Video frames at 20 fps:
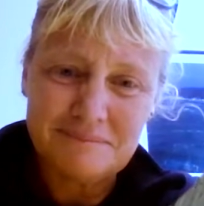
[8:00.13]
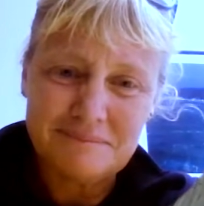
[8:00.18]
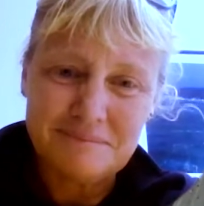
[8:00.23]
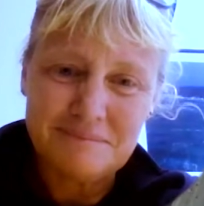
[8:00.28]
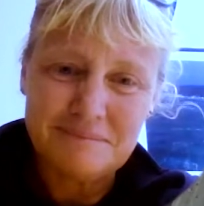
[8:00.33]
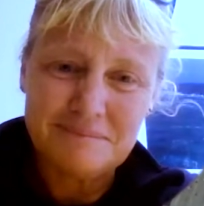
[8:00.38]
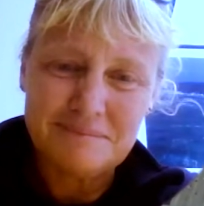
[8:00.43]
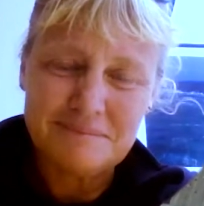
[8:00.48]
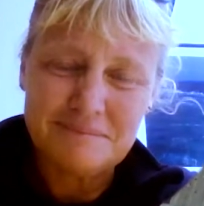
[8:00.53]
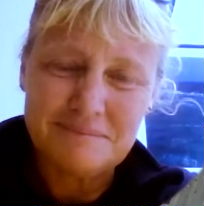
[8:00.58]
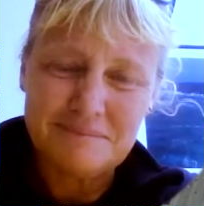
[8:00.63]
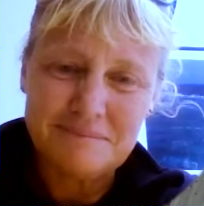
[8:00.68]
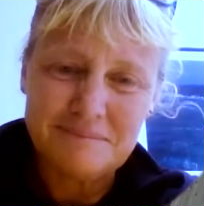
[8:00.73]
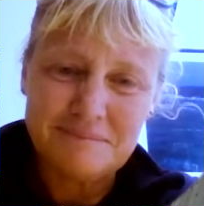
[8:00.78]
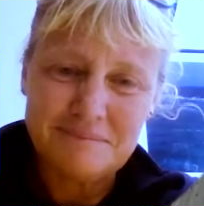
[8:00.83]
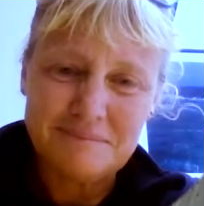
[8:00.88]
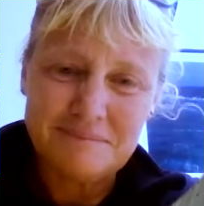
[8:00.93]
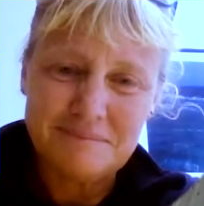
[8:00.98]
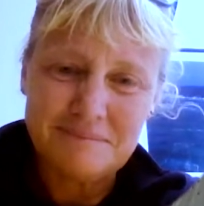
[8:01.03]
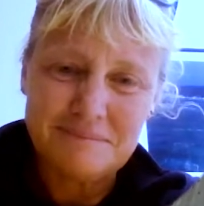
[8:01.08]

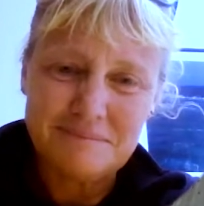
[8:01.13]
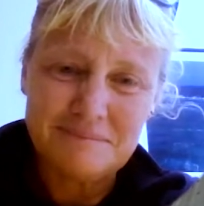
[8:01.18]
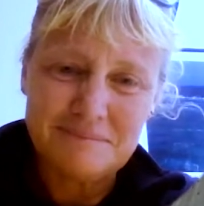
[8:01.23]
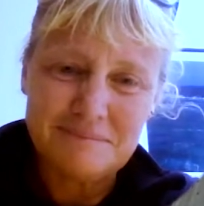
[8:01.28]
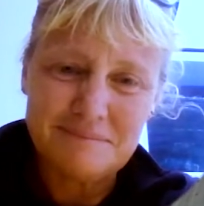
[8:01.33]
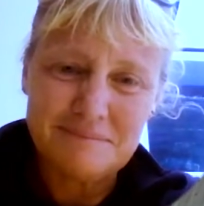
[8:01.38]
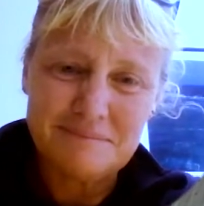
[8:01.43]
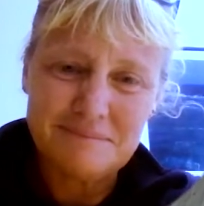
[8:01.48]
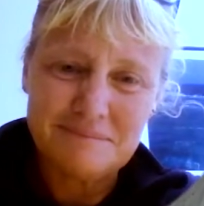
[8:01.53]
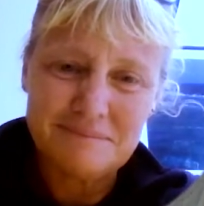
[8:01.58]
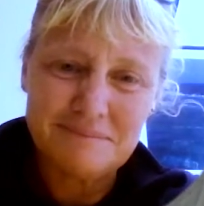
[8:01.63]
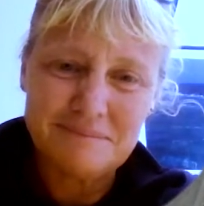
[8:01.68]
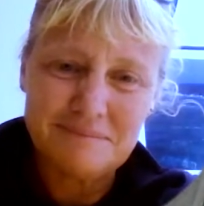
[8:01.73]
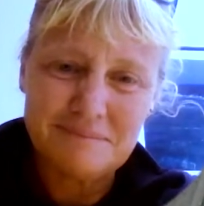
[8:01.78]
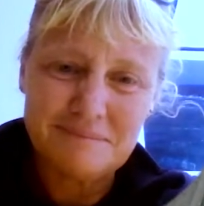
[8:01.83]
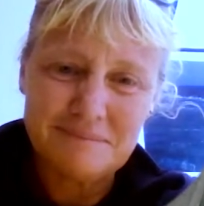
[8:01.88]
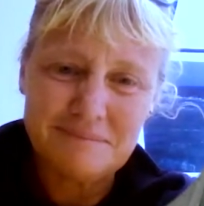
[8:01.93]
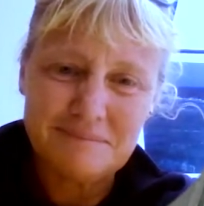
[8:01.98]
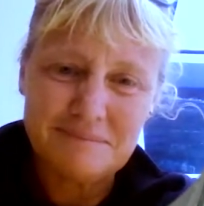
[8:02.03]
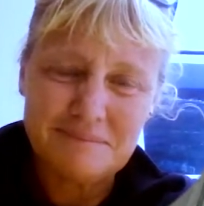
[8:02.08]

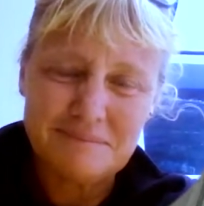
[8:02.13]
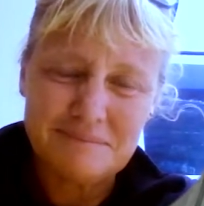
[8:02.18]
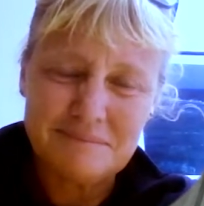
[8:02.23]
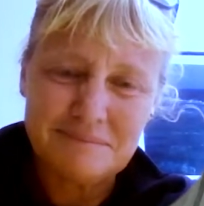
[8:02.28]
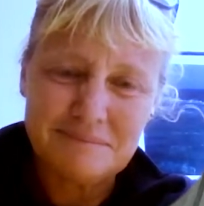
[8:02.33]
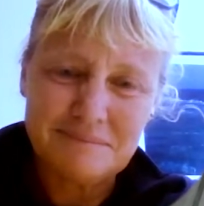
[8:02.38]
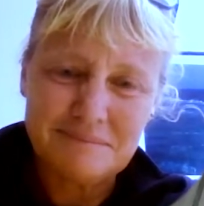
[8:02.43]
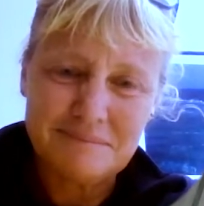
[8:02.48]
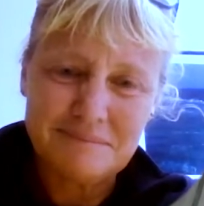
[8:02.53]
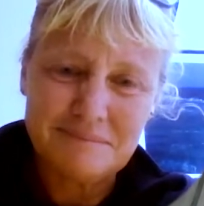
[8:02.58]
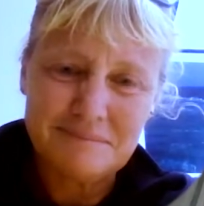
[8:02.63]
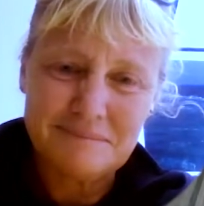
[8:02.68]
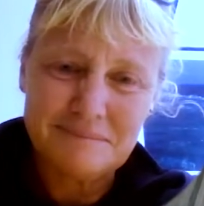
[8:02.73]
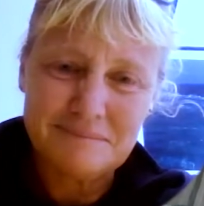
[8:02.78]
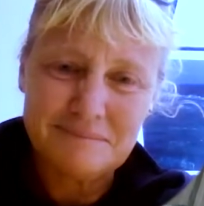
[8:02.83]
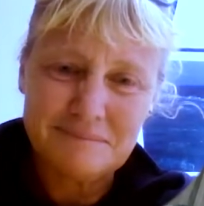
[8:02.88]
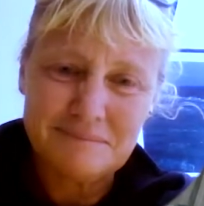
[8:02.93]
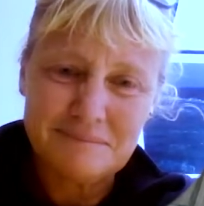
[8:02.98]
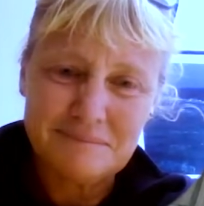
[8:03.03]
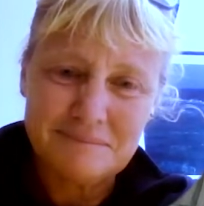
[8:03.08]

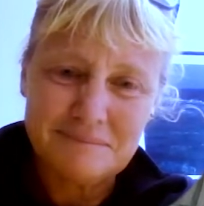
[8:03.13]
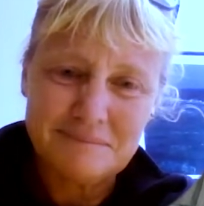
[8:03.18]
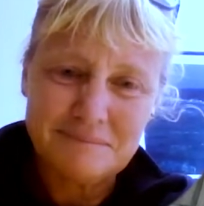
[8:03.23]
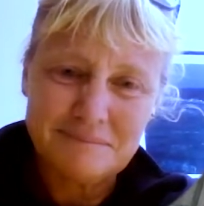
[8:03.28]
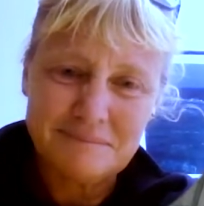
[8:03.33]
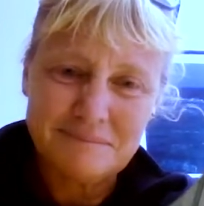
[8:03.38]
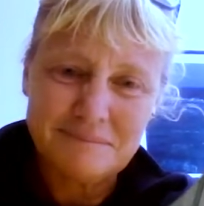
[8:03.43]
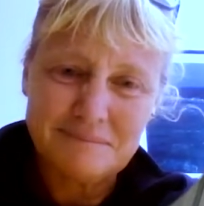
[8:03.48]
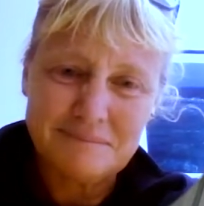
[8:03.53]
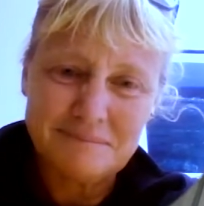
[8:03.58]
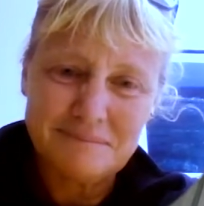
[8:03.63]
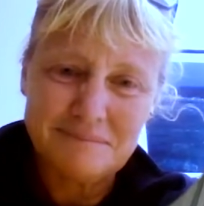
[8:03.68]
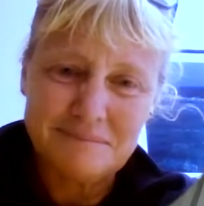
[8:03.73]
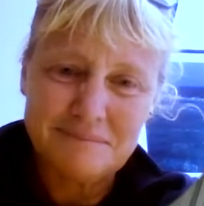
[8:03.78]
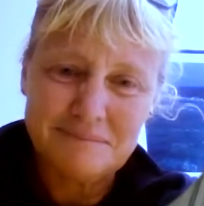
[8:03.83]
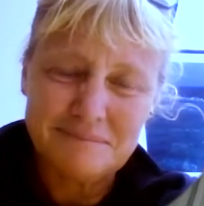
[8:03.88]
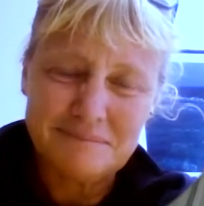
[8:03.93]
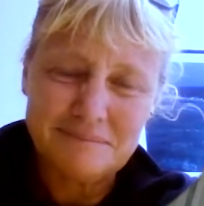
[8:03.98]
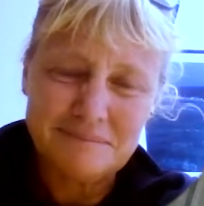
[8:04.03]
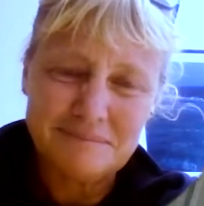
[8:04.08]

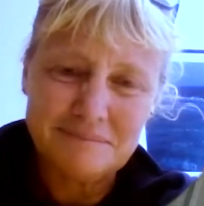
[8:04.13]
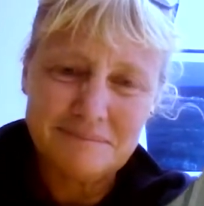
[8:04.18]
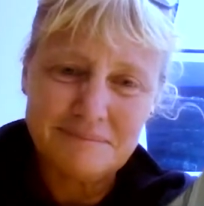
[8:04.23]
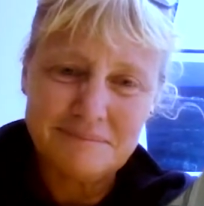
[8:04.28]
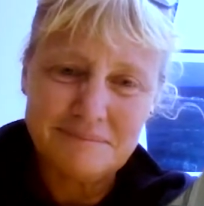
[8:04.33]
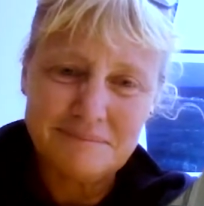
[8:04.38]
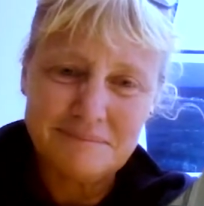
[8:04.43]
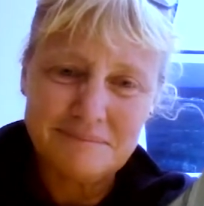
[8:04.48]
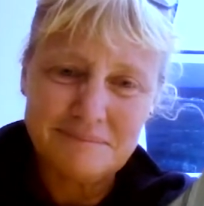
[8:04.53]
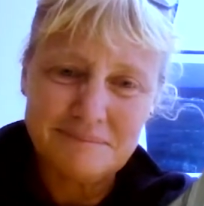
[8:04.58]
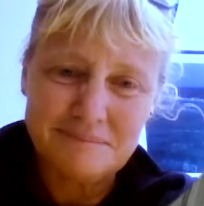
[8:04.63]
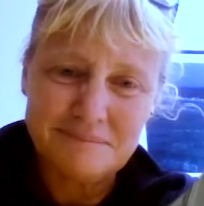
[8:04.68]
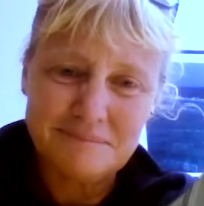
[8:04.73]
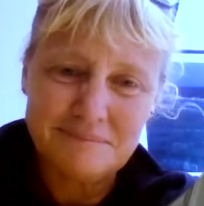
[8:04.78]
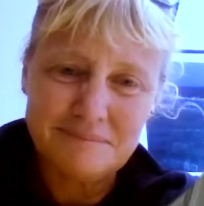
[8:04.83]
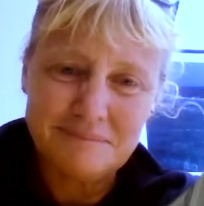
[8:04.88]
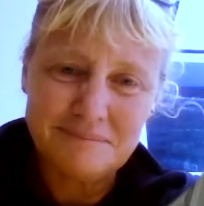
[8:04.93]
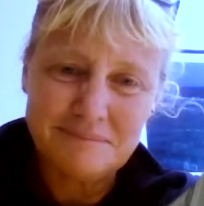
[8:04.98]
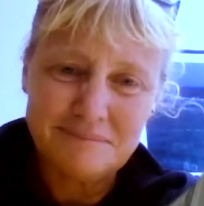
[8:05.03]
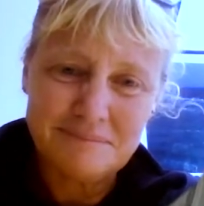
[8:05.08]

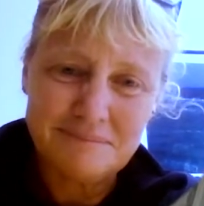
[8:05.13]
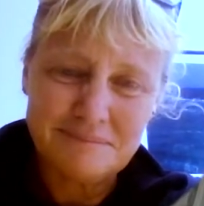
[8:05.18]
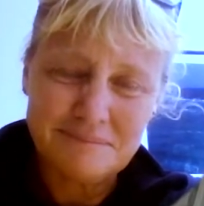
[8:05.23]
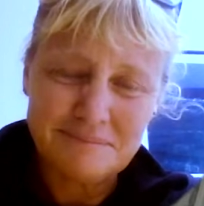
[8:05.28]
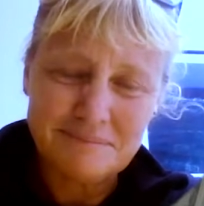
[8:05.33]
This person isn't speaking.